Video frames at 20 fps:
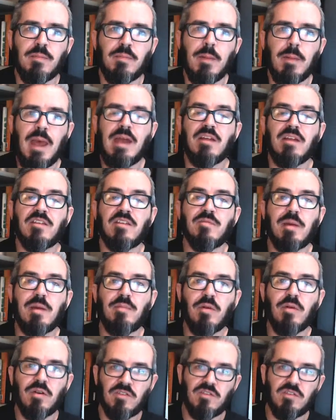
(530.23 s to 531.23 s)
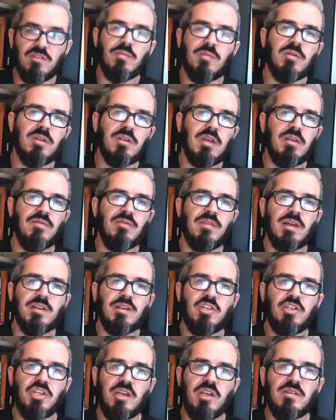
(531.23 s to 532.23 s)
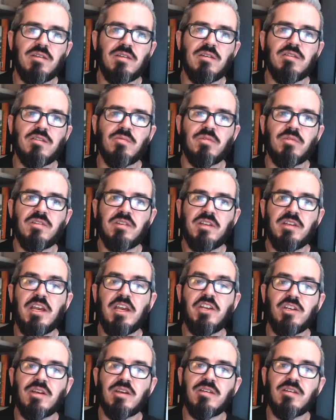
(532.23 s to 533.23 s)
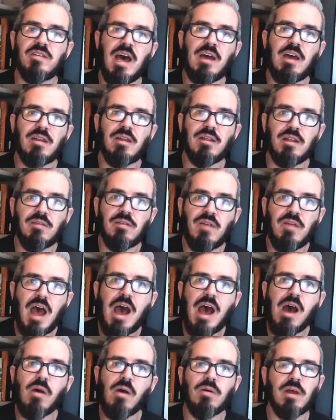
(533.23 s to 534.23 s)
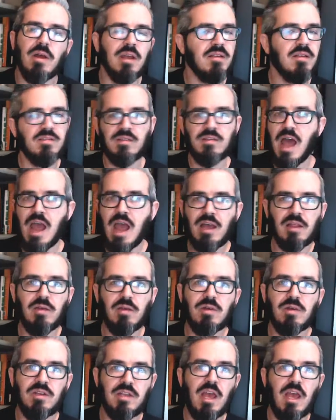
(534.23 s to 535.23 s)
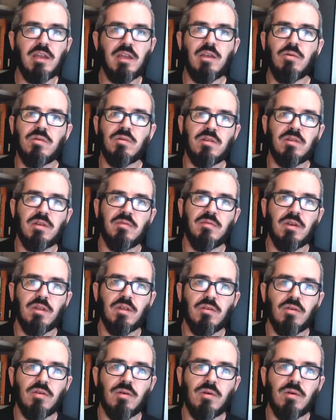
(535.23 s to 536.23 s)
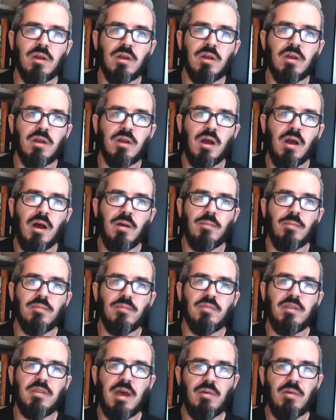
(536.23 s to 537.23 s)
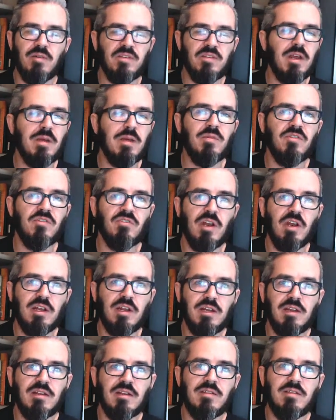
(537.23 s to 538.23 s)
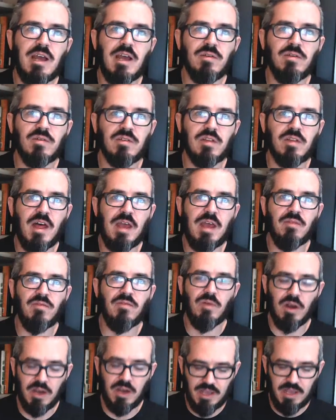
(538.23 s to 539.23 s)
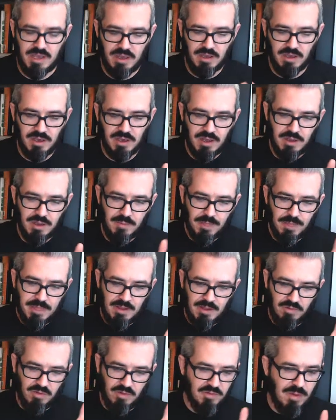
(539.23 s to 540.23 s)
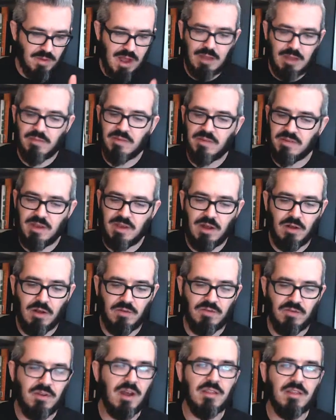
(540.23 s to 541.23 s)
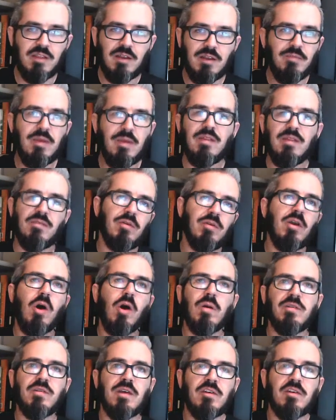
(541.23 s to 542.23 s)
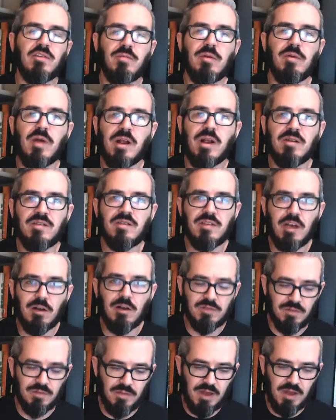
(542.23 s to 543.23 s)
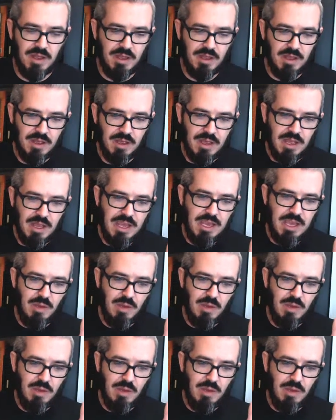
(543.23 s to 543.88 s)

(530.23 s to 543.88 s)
And it's my personal belief that Jesus was teaching us how to live out exactly what Daniel was living through. That was demonstrated in Daniel's life, where he was by himself. Not that it means we always have to be by ourselves, but he